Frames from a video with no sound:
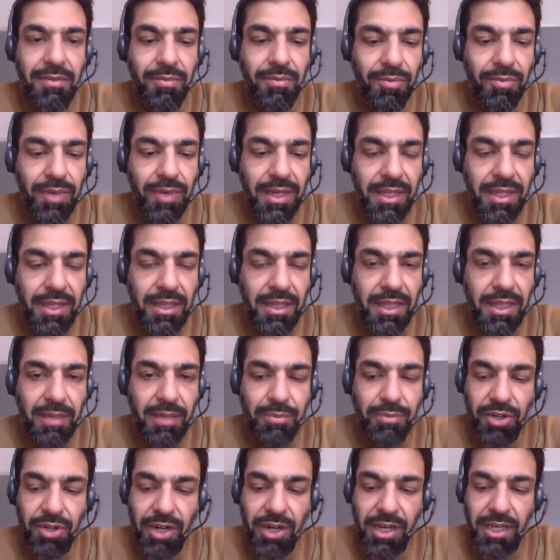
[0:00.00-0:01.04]
with
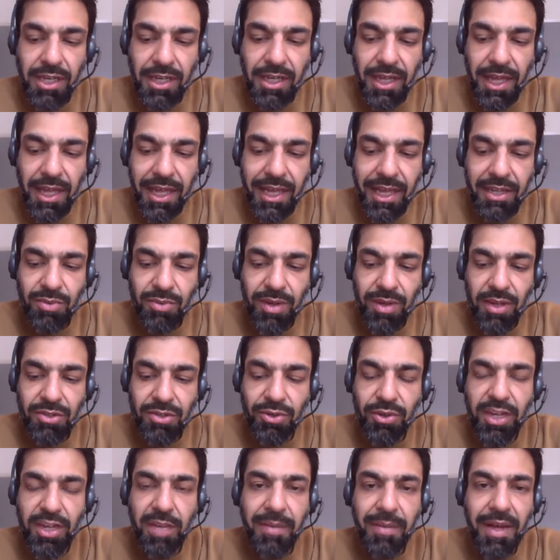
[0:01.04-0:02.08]
Burhan, and we are
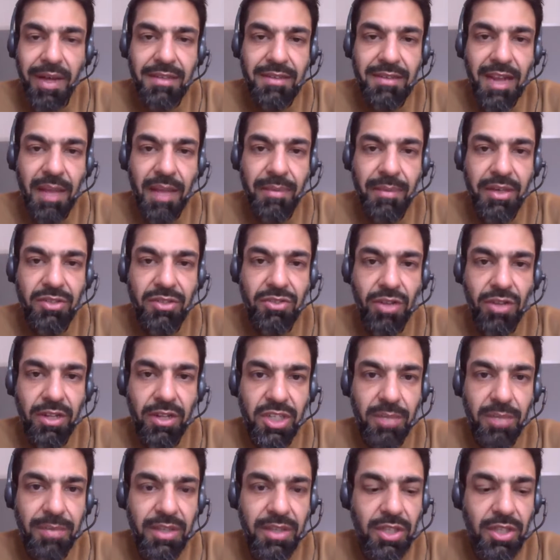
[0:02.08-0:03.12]
talking about Islamic
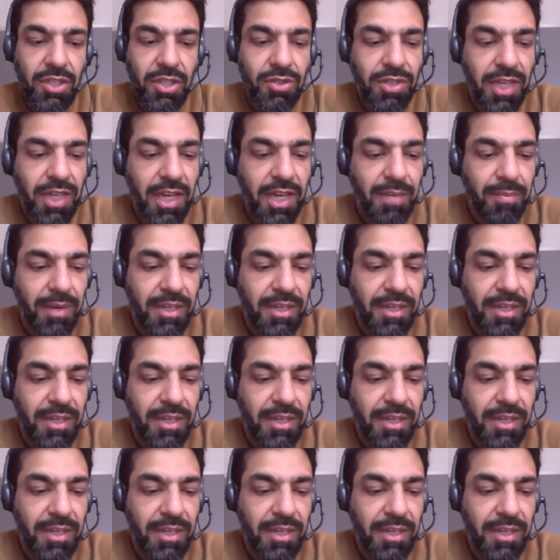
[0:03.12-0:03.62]
scholarship in the UK.